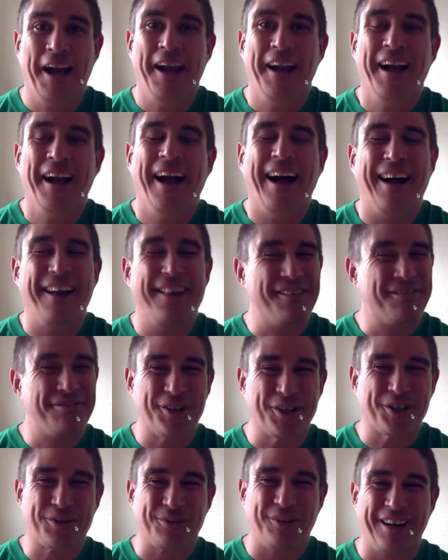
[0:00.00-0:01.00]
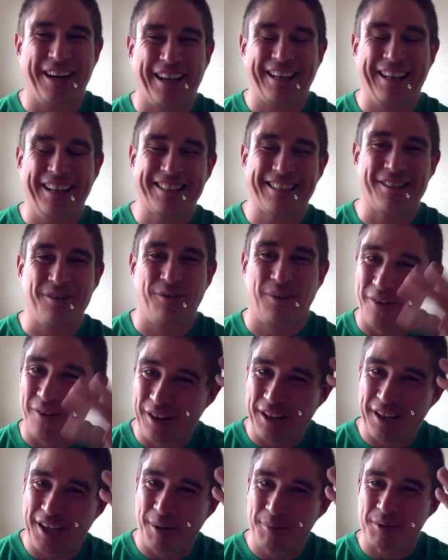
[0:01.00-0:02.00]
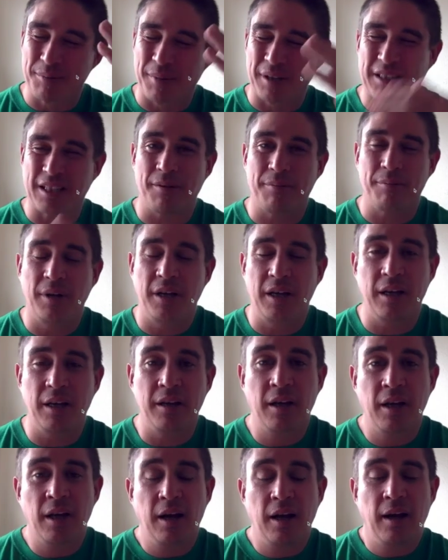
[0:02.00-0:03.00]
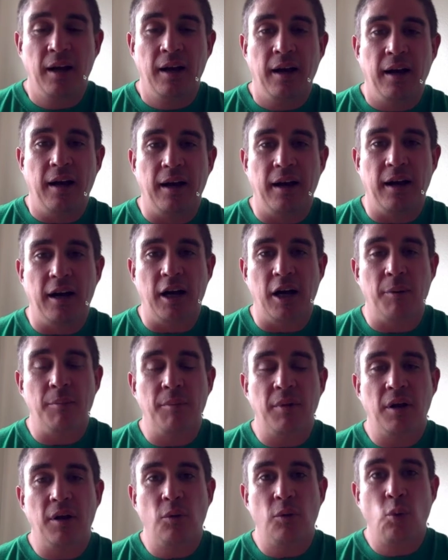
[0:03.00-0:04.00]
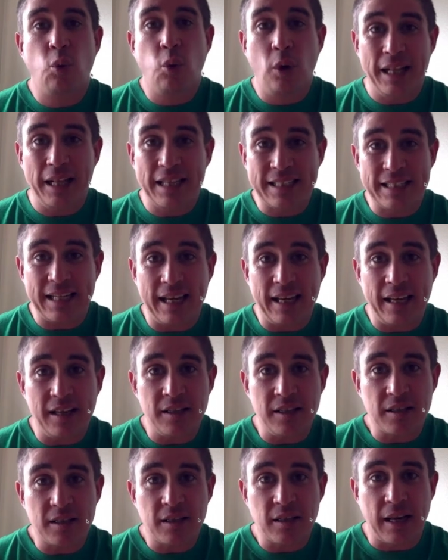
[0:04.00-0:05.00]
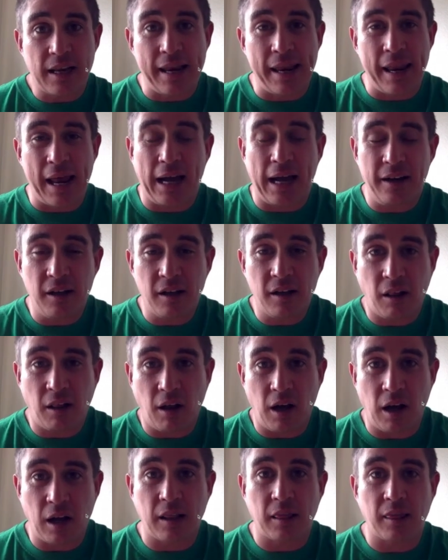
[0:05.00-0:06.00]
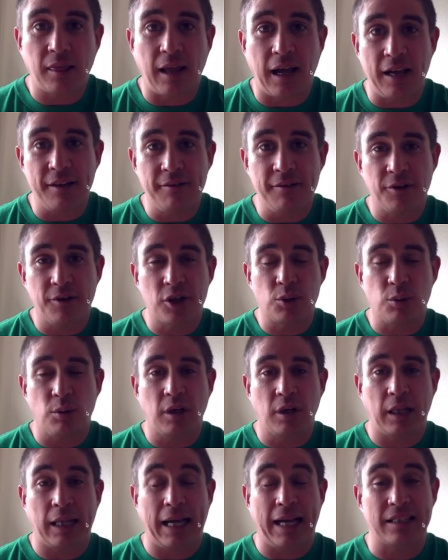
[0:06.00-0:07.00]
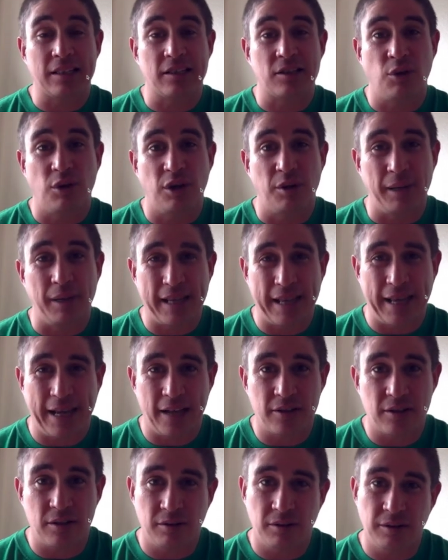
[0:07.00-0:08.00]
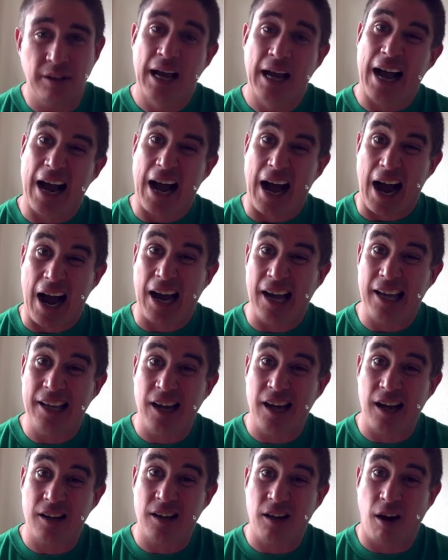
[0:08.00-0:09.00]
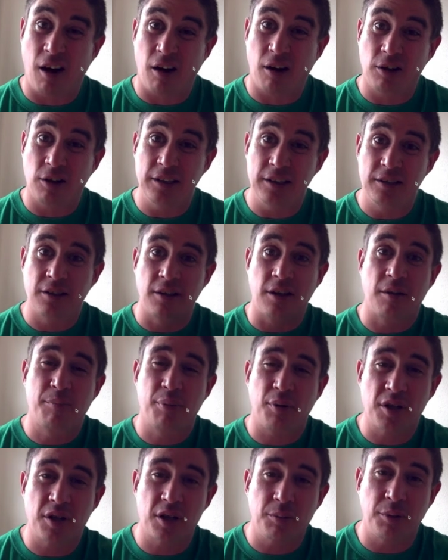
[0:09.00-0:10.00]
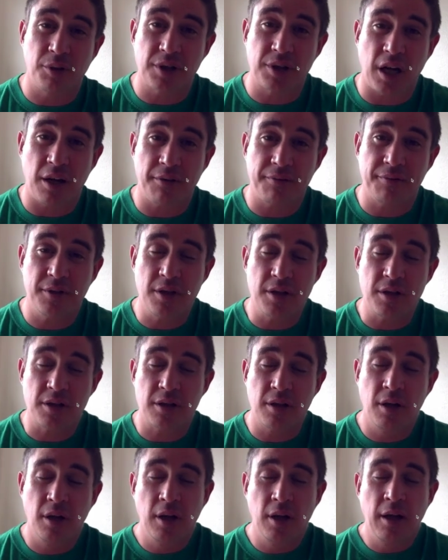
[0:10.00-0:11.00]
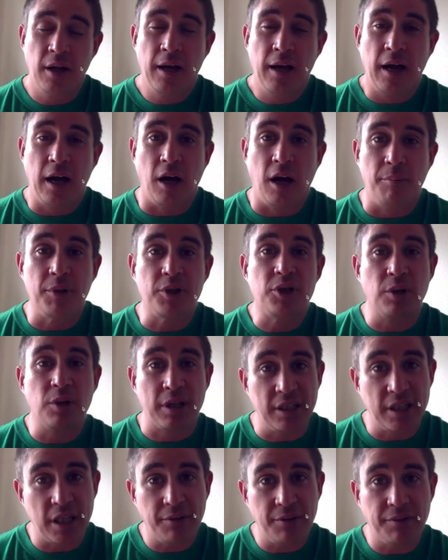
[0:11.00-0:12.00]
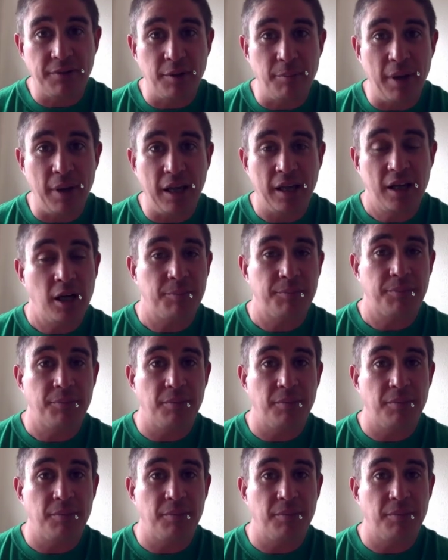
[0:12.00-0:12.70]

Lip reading: The first one, I guess, is the one that really comes to my top of my head. Wednesdays, 9 o'clock live virtual class is going to be canceled. I got called into the principal's office, but you can definitely make up